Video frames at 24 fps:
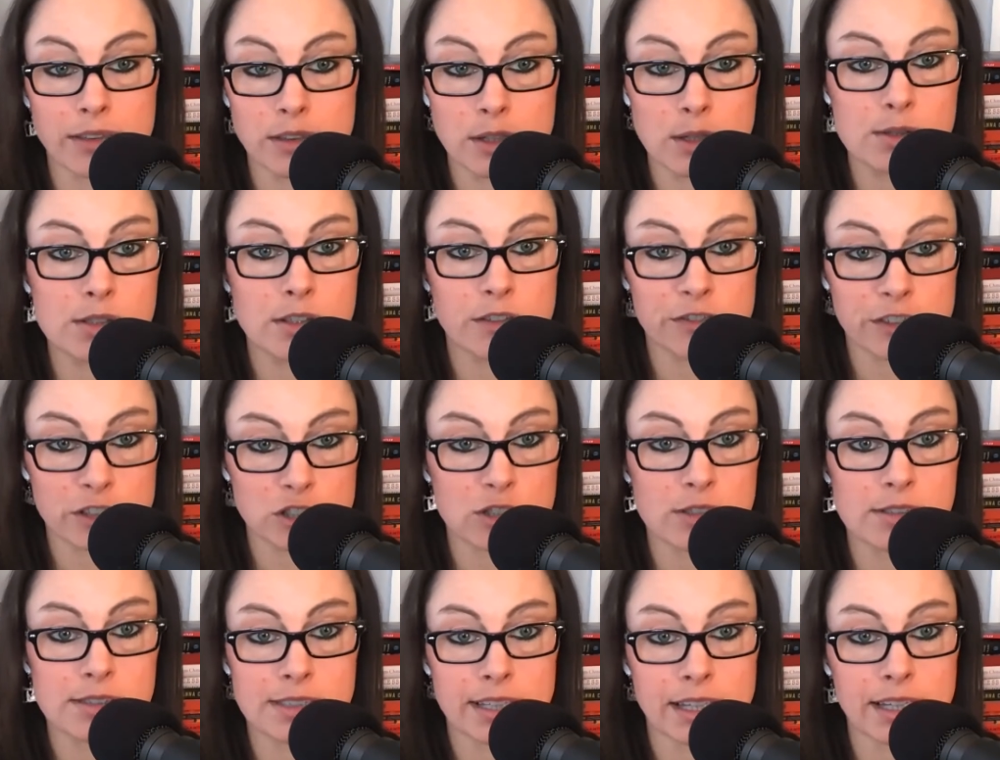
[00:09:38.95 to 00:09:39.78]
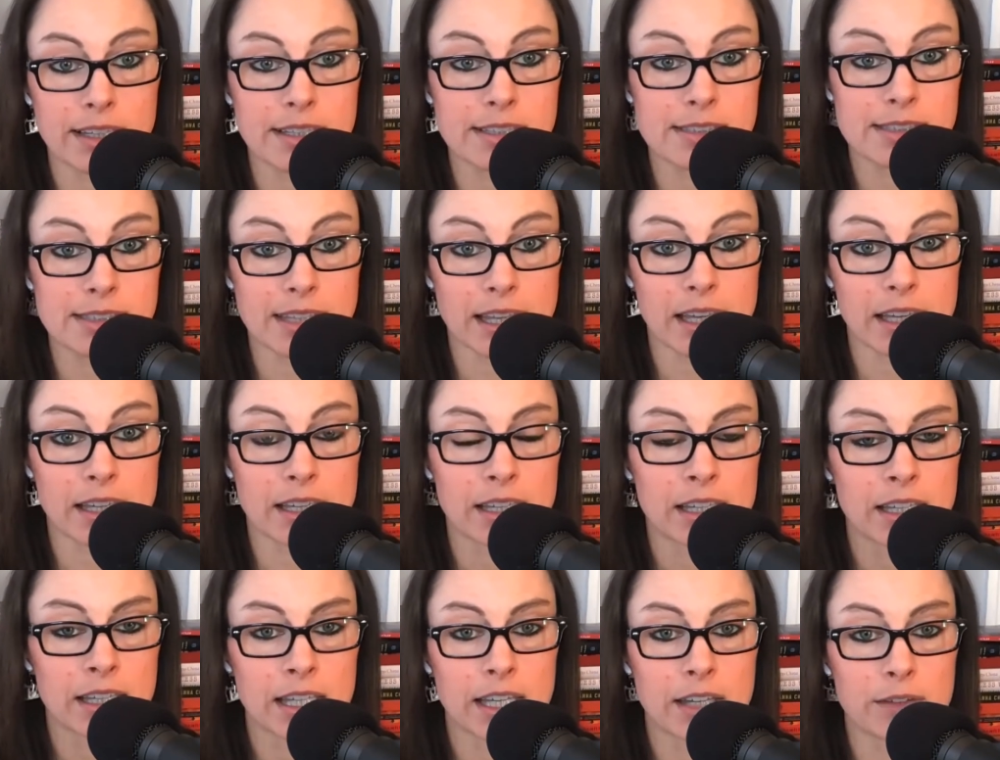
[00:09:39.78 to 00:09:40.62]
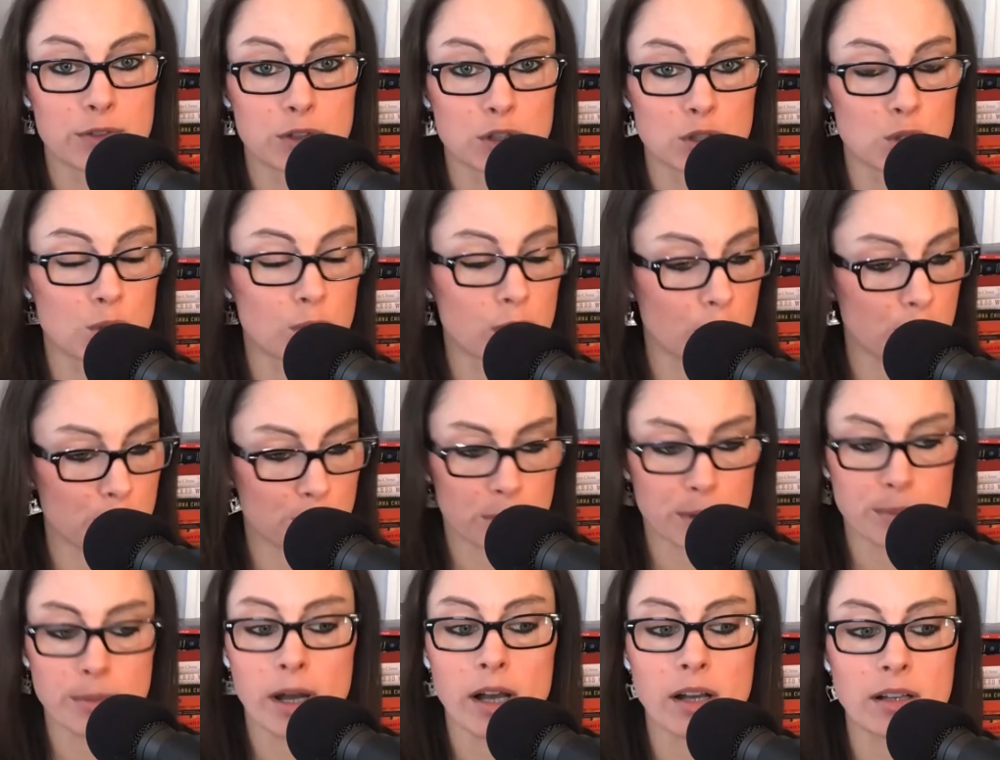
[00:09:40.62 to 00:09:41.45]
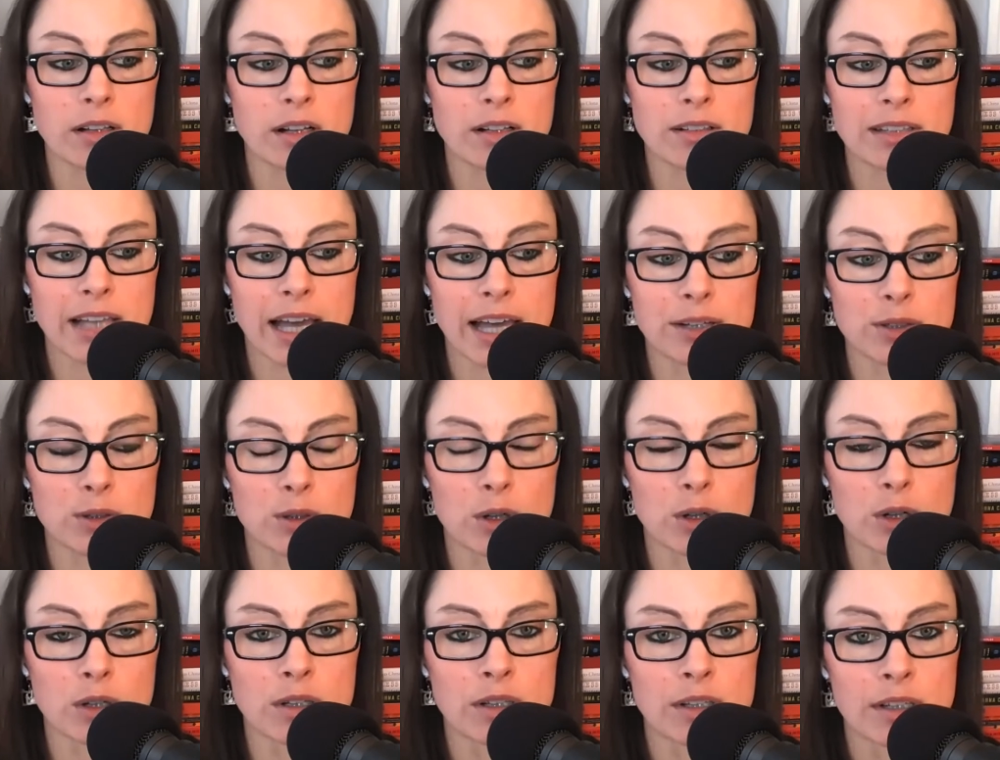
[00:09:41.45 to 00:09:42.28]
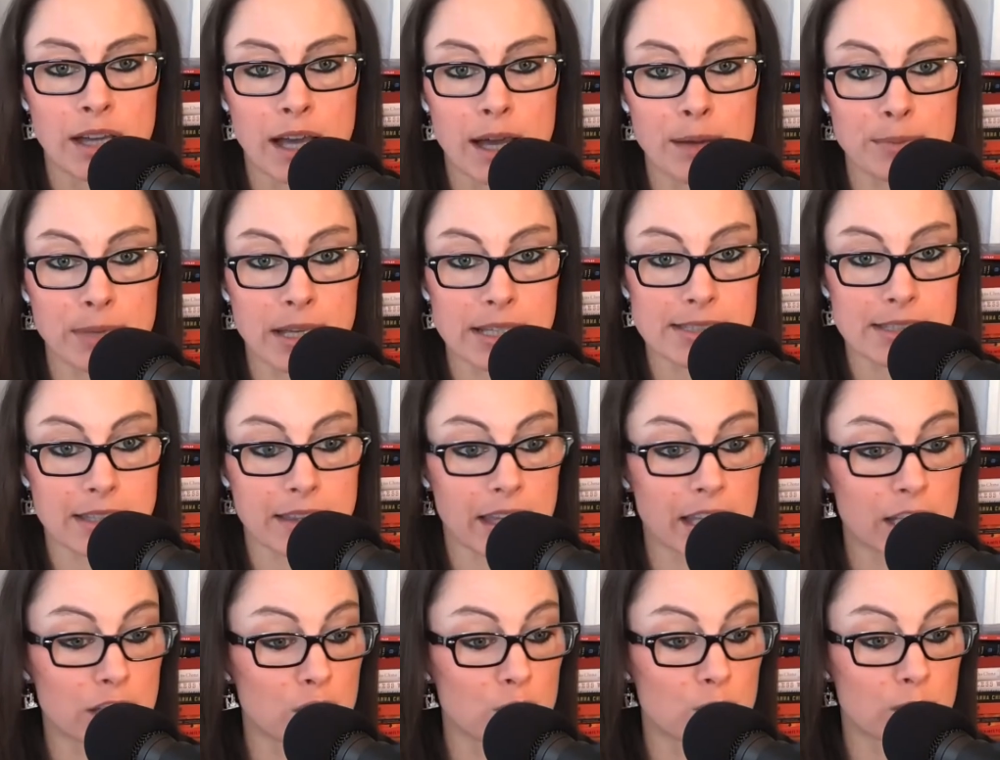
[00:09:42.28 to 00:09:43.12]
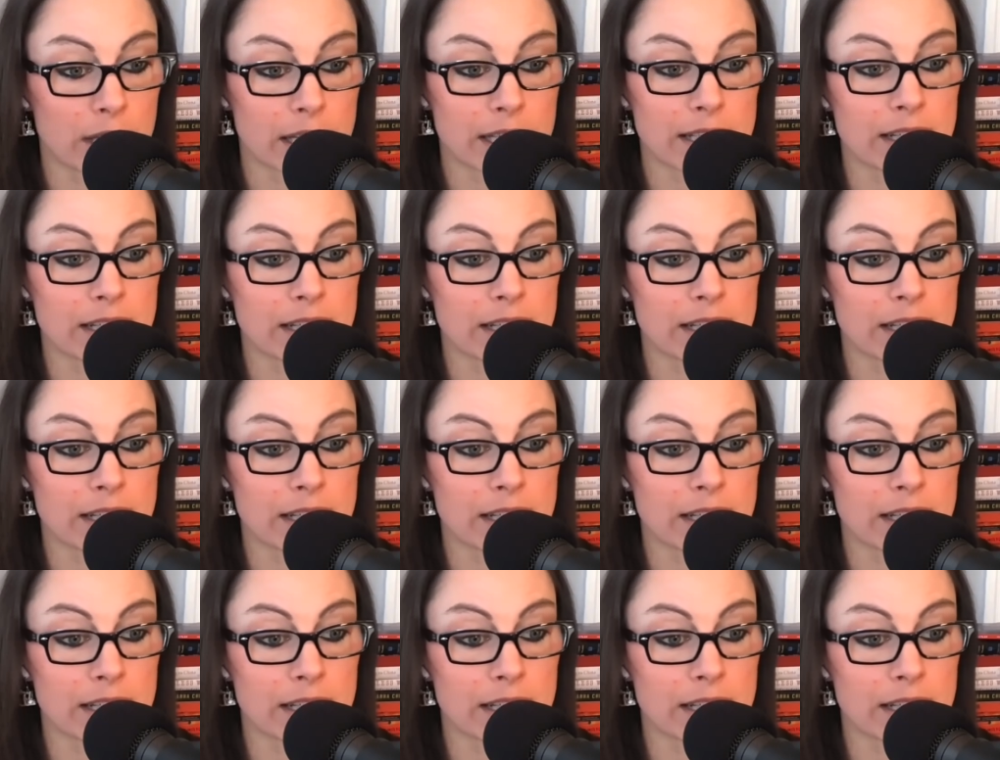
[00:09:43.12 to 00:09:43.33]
Those efficiencies that if you're doing a 3-mile long lateral, I'm guessing that you're